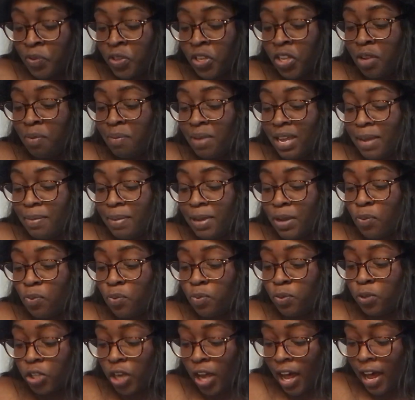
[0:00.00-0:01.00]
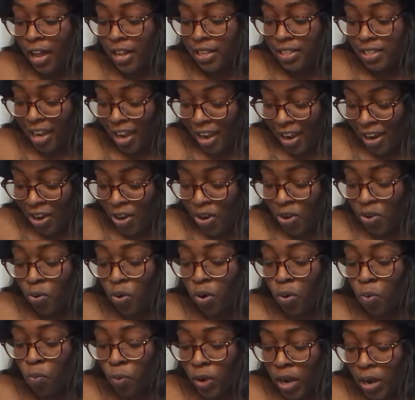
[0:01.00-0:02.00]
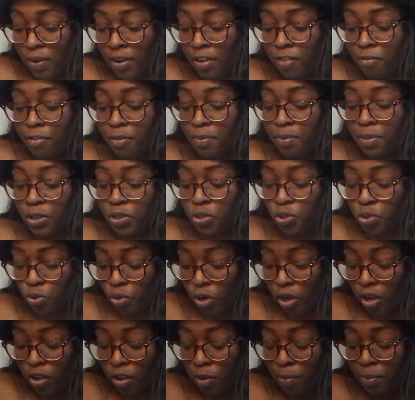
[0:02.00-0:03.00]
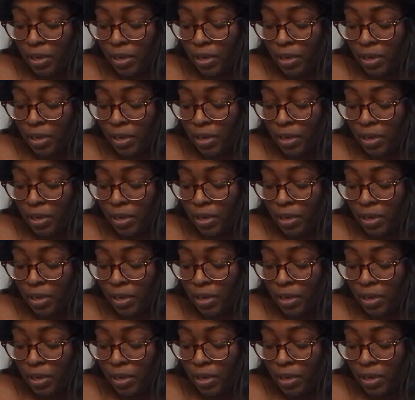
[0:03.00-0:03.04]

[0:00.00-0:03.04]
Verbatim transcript: You may be tired or weary from the struggle,